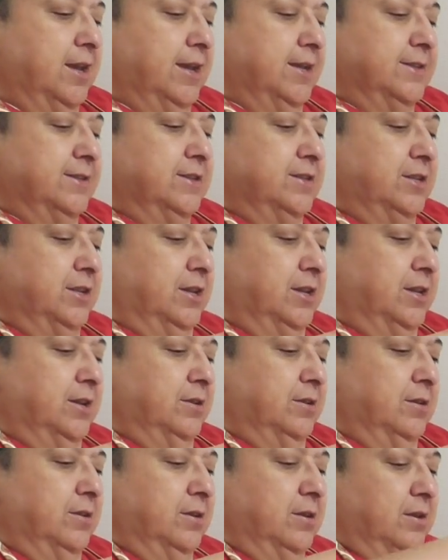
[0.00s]

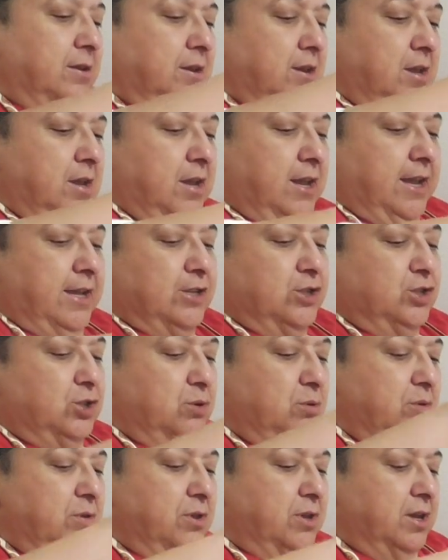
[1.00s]
sticking. It's
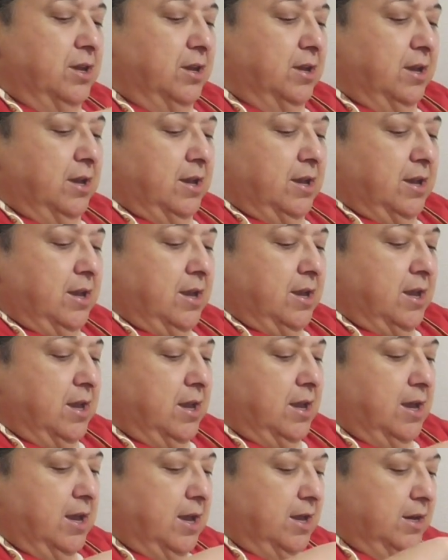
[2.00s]
too thick.
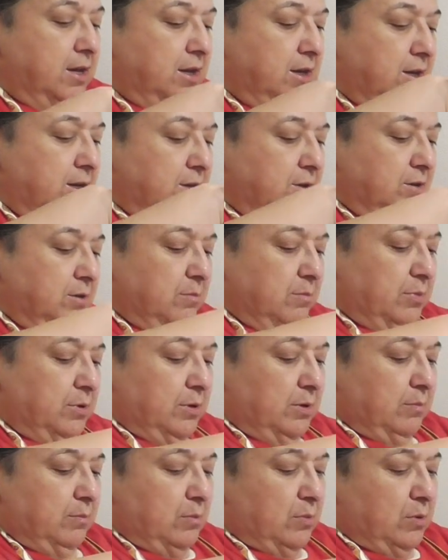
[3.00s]
I needed to
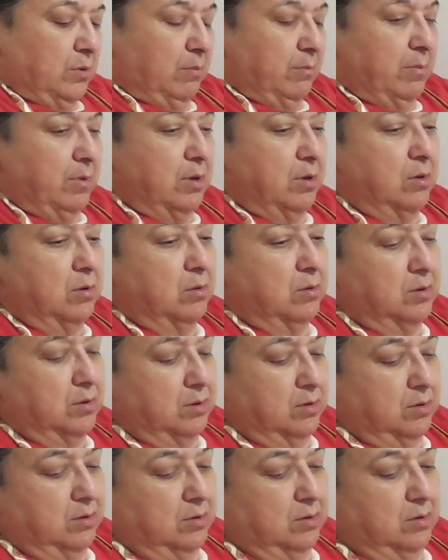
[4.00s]
put more milk.
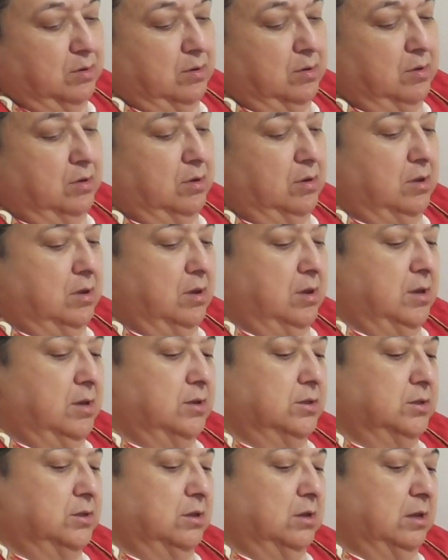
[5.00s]

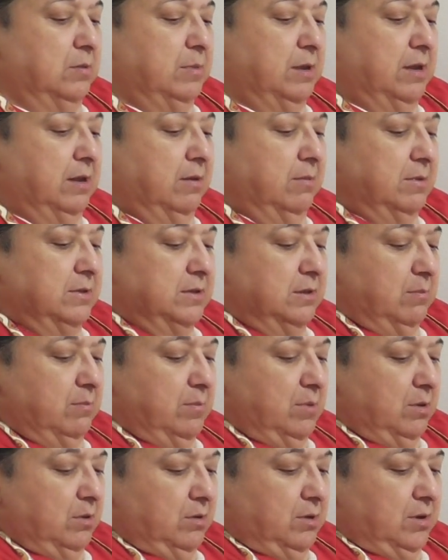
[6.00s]
So let me get some
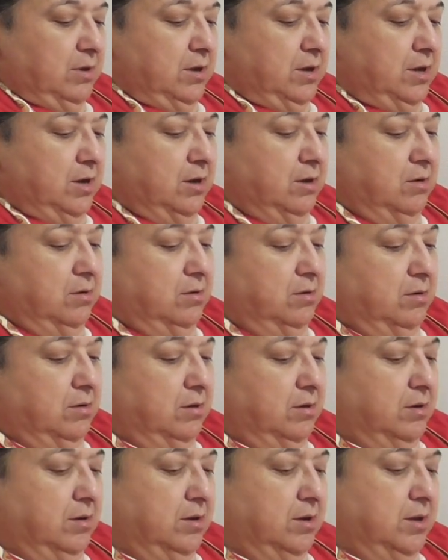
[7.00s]
milk in here
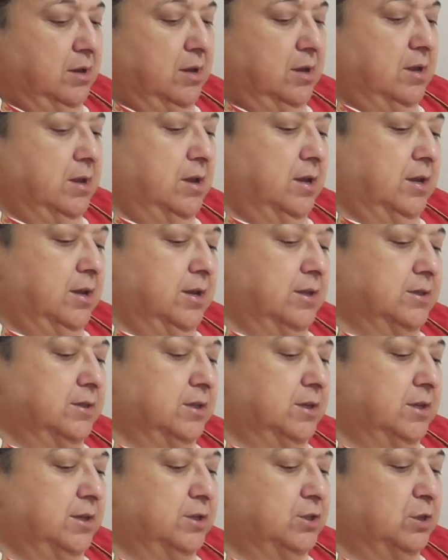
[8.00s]
because it
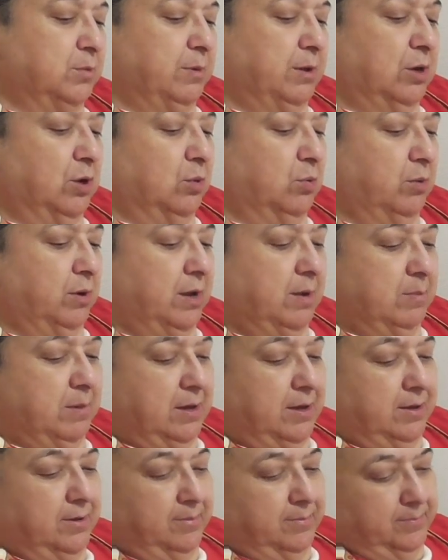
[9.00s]
needs to be creamy.